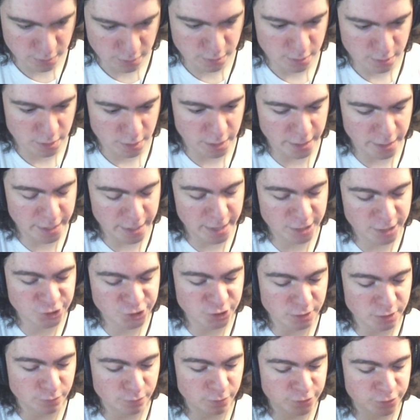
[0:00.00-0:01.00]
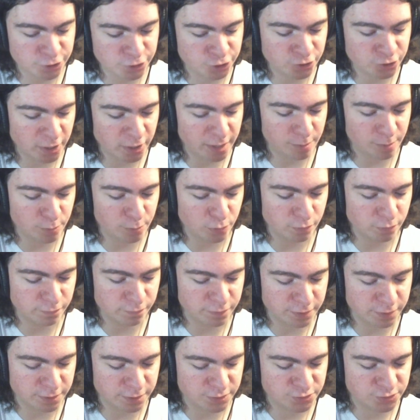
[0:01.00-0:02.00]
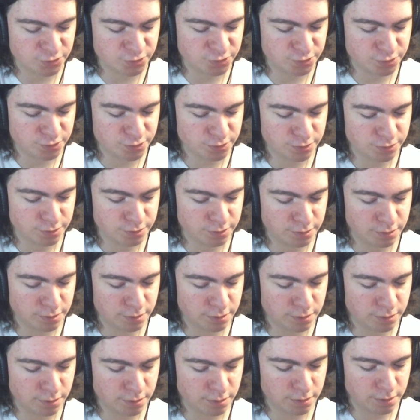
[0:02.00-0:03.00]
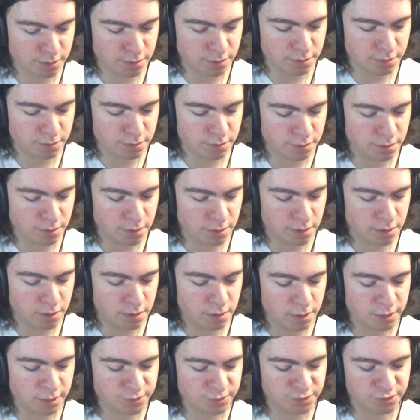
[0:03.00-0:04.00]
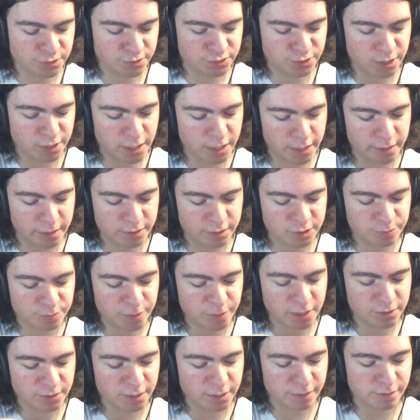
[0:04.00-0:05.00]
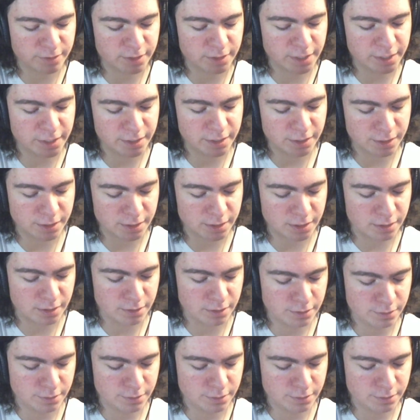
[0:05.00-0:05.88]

I actually want to try and move this, because it is not in the spot that I would like it in.